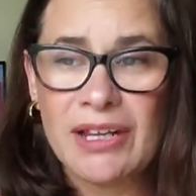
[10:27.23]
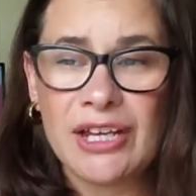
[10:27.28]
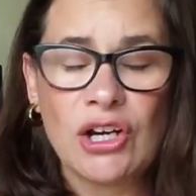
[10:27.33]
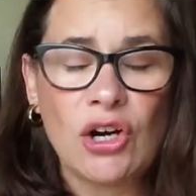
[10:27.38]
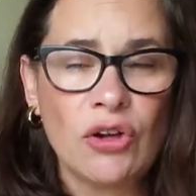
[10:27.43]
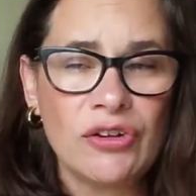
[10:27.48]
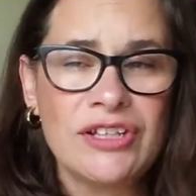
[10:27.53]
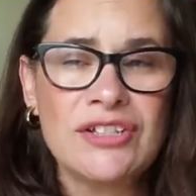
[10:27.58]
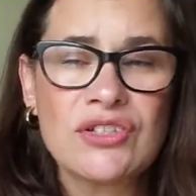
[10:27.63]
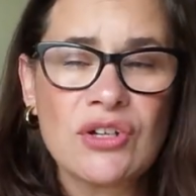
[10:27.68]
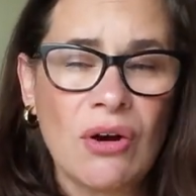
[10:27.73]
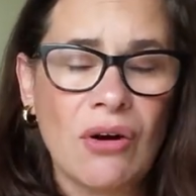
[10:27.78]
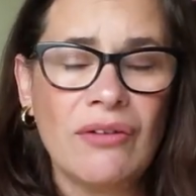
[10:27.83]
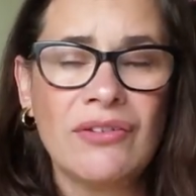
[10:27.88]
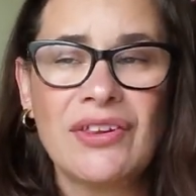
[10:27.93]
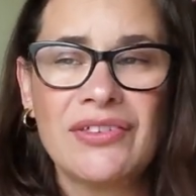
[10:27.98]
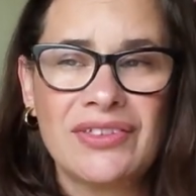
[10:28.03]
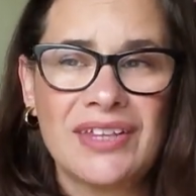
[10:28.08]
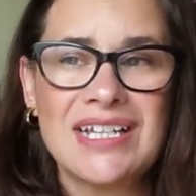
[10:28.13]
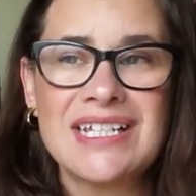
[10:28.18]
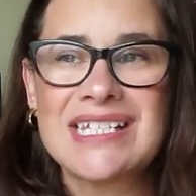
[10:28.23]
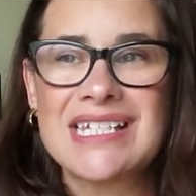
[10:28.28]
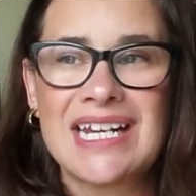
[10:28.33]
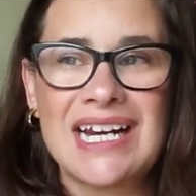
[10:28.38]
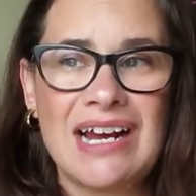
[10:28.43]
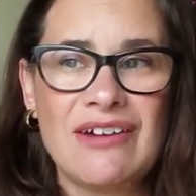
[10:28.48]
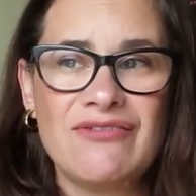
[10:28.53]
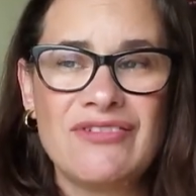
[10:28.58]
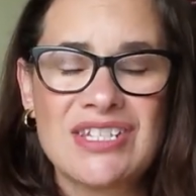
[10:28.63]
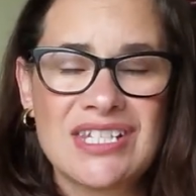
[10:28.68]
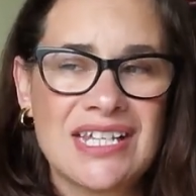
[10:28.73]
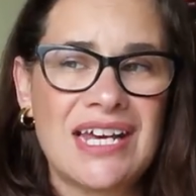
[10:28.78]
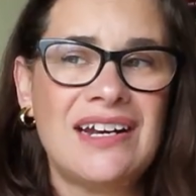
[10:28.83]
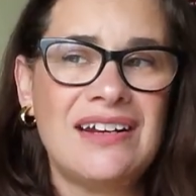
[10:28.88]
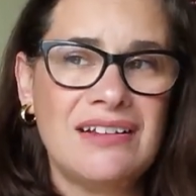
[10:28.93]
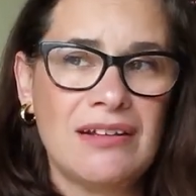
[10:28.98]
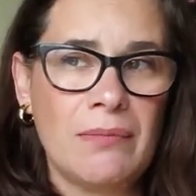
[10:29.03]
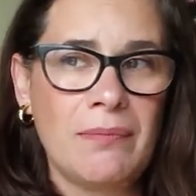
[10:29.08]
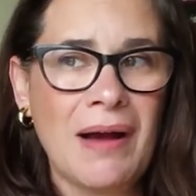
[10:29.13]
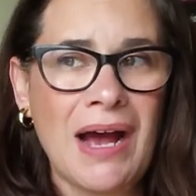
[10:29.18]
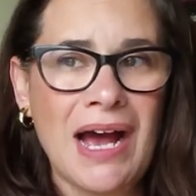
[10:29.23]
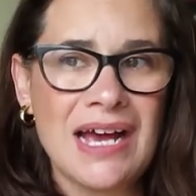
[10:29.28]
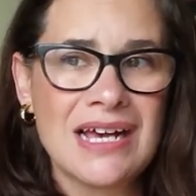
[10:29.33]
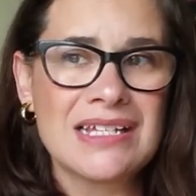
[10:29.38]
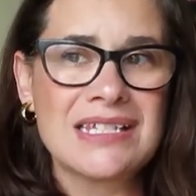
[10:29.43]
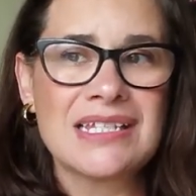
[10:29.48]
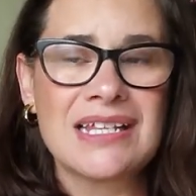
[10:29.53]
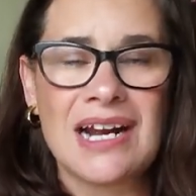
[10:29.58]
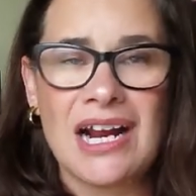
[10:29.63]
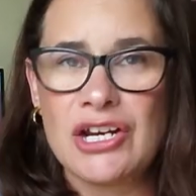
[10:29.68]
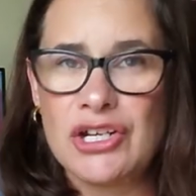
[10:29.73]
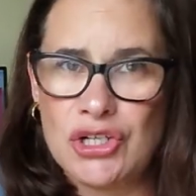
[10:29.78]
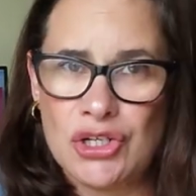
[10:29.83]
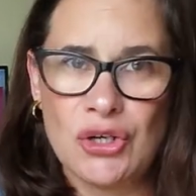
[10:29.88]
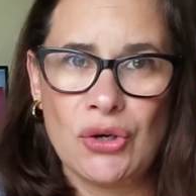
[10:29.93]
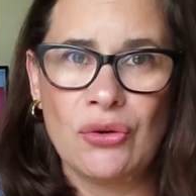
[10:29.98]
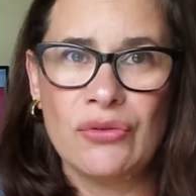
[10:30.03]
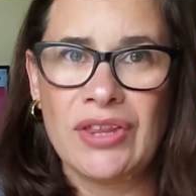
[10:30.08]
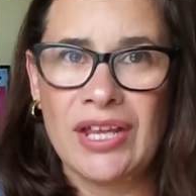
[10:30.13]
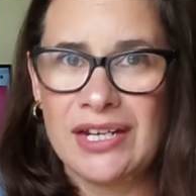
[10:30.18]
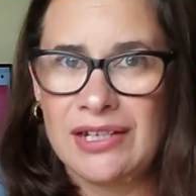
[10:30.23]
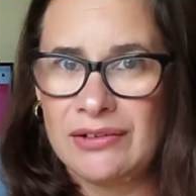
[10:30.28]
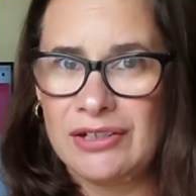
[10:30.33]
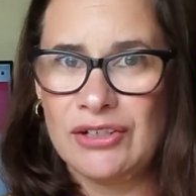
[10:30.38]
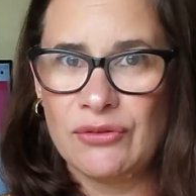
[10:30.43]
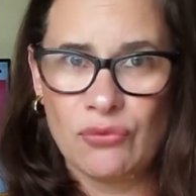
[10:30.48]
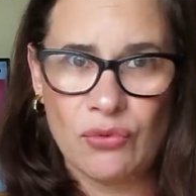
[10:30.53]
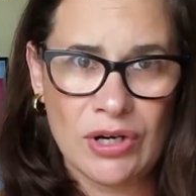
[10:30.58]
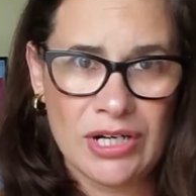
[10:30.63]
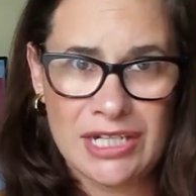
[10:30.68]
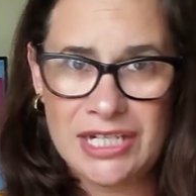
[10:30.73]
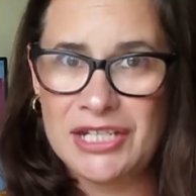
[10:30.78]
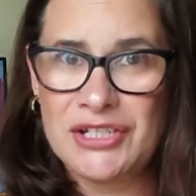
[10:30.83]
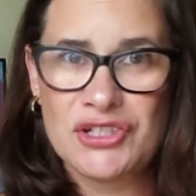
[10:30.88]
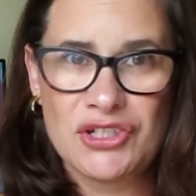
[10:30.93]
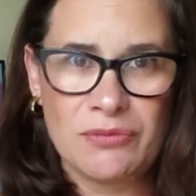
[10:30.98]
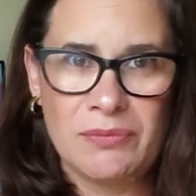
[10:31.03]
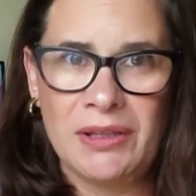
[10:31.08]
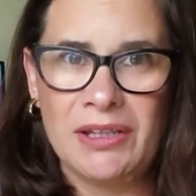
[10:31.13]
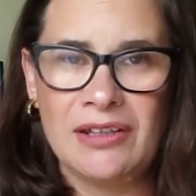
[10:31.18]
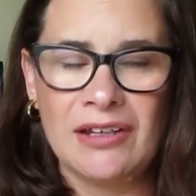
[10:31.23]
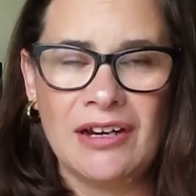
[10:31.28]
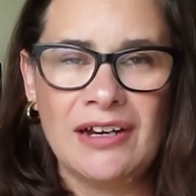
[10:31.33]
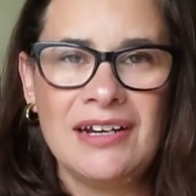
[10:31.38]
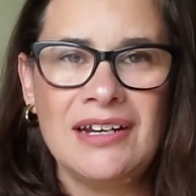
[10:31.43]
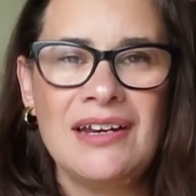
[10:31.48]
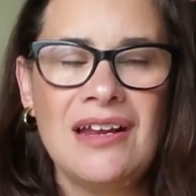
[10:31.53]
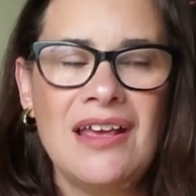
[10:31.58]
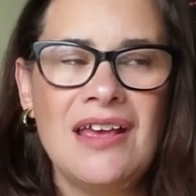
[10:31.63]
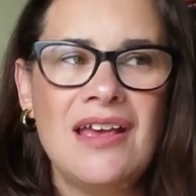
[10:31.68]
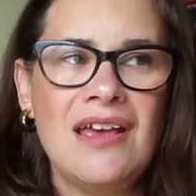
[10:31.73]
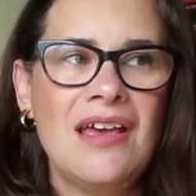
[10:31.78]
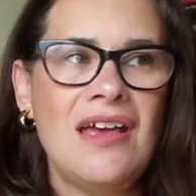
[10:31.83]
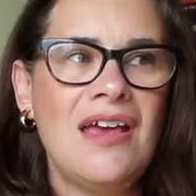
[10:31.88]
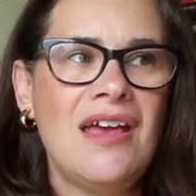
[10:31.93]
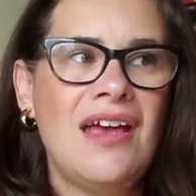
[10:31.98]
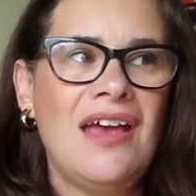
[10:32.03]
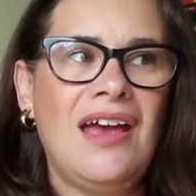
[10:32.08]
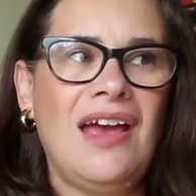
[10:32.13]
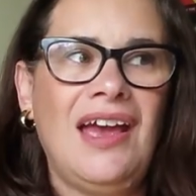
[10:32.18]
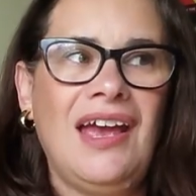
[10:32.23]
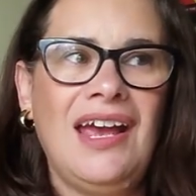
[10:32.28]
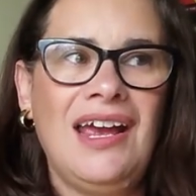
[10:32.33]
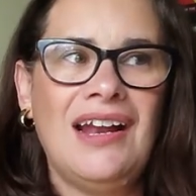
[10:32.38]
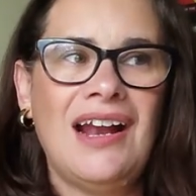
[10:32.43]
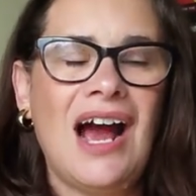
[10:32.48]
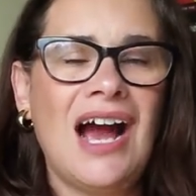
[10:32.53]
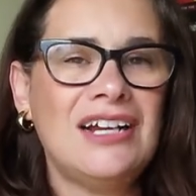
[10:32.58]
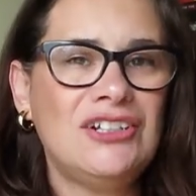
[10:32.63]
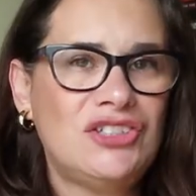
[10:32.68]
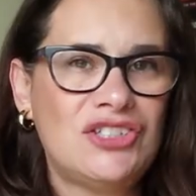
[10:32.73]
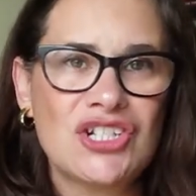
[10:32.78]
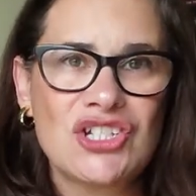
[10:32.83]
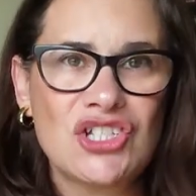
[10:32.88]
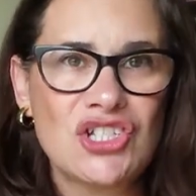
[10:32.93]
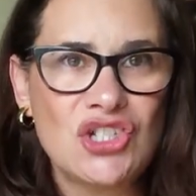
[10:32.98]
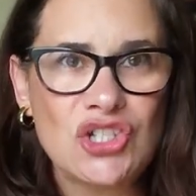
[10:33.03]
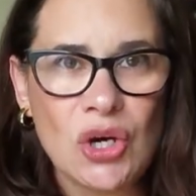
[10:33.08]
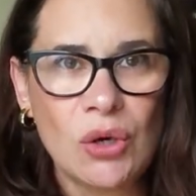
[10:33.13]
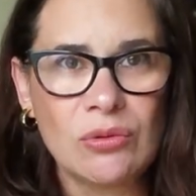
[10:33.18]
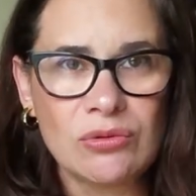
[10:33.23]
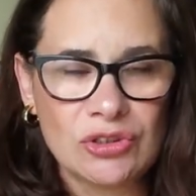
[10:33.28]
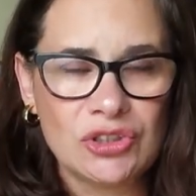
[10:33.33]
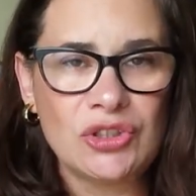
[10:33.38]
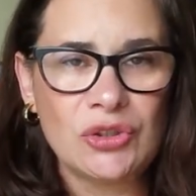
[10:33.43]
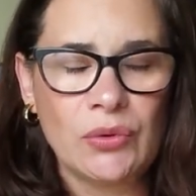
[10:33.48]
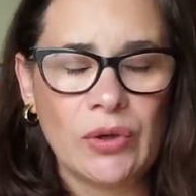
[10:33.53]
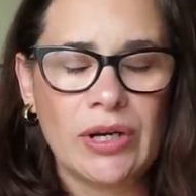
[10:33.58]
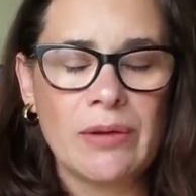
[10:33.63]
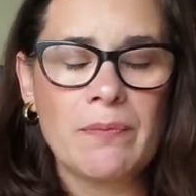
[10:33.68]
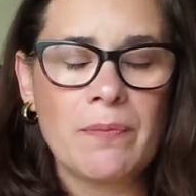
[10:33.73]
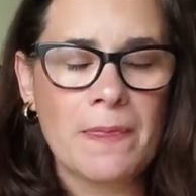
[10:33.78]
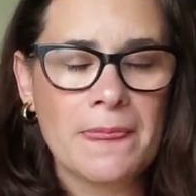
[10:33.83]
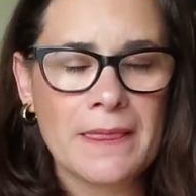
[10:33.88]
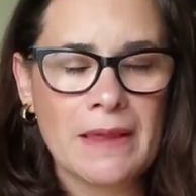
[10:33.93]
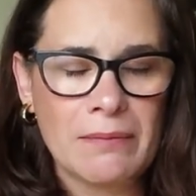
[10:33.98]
Like, oh, these are all the things that I've said in the past that I know that need, what need to be done, and I just don't do it.